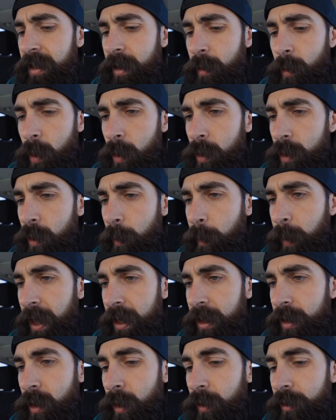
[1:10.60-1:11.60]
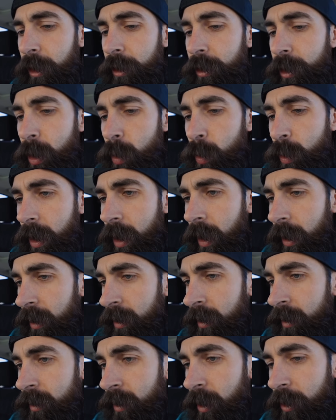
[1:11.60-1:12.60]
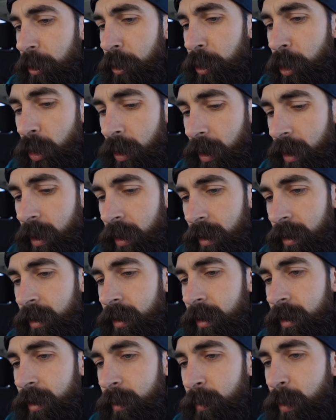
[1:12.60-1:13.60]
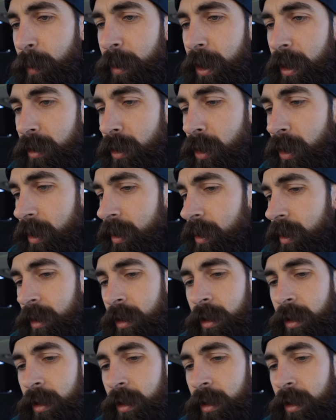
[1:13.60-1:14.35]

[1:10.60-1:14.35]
so then we're going to a place called the Nook. Or the Nook? Probably the Nook.